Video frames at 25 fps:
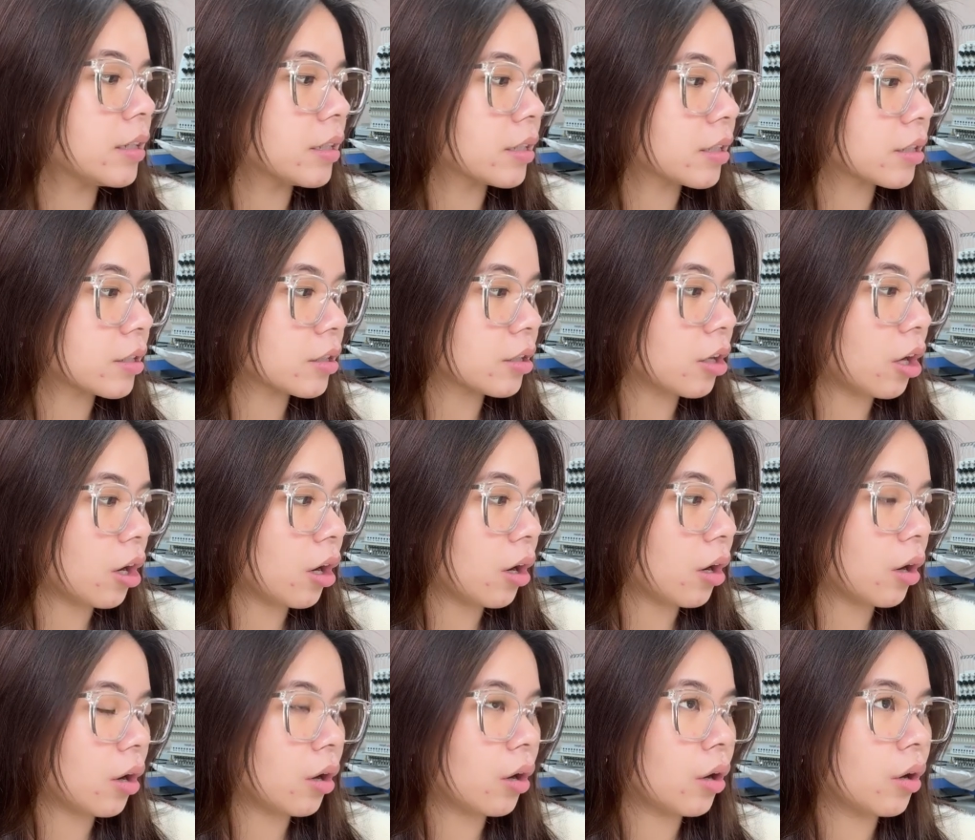
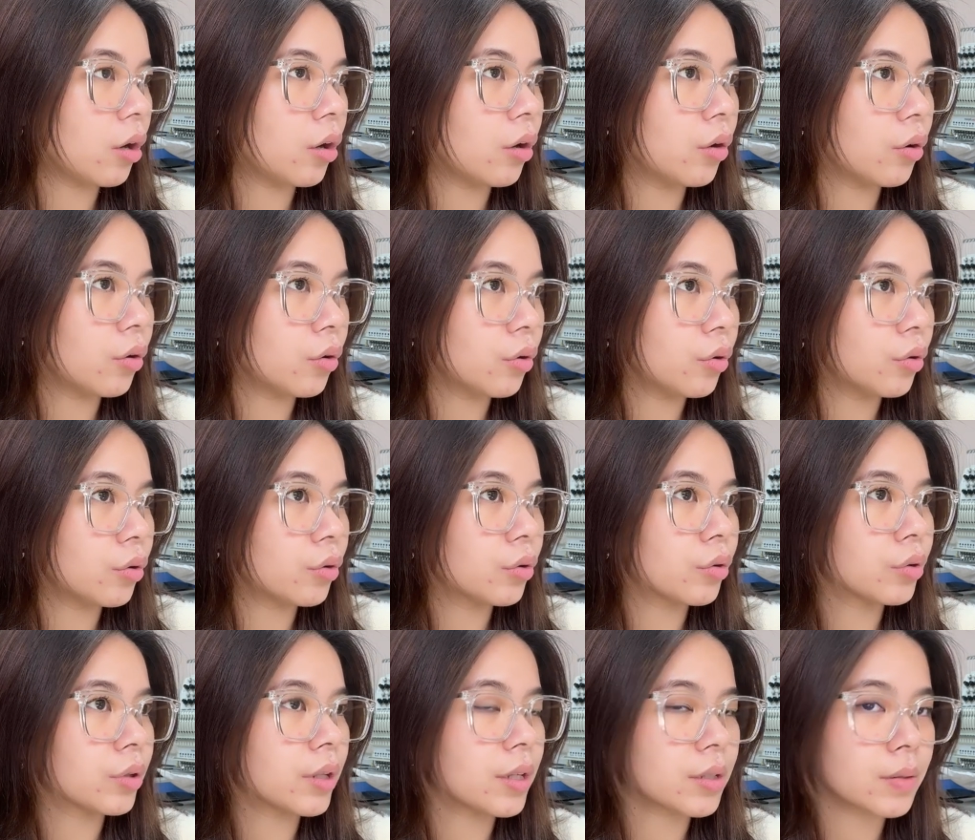
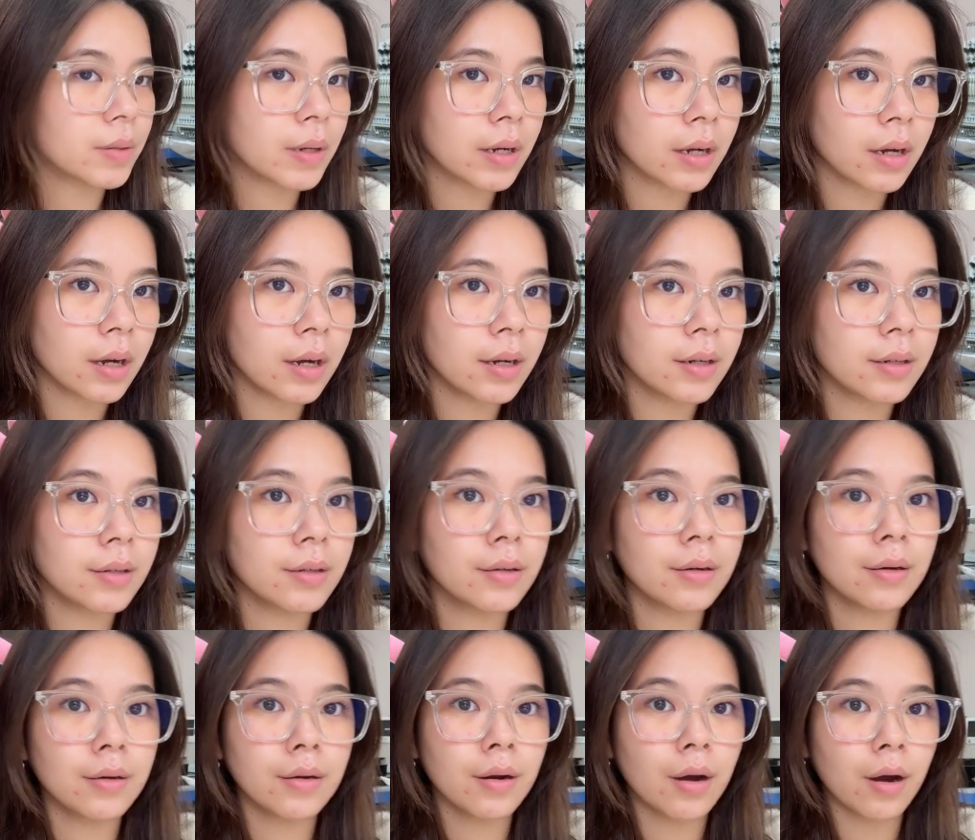So that's why I got
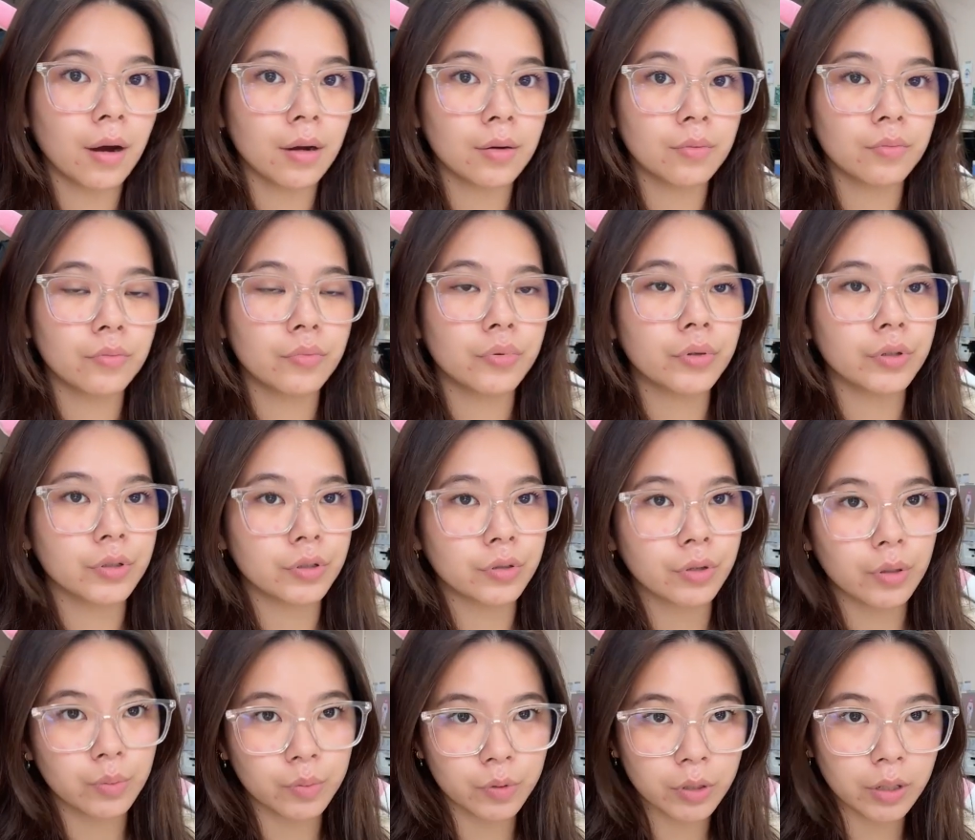
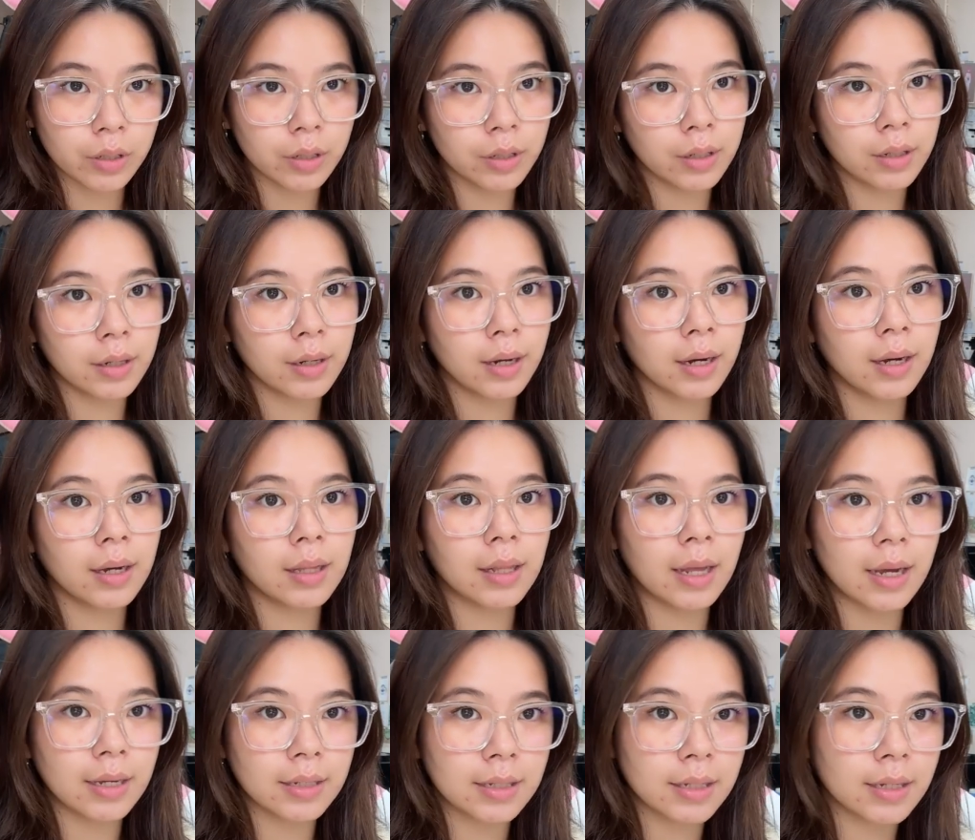non-prescription
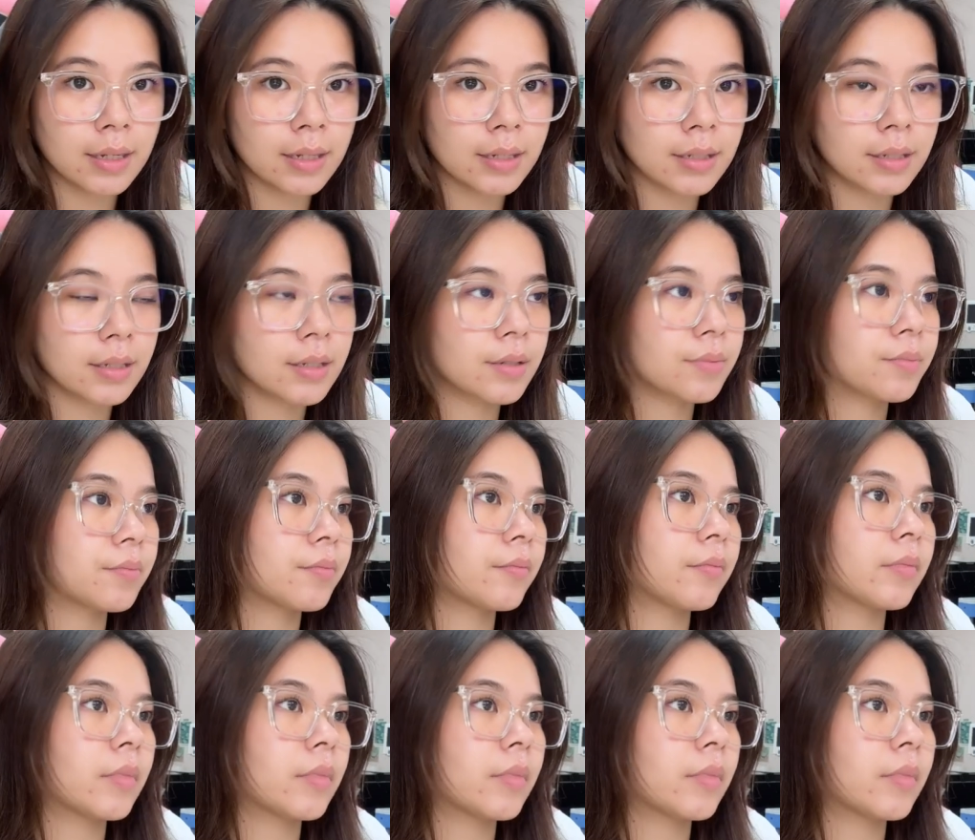glasses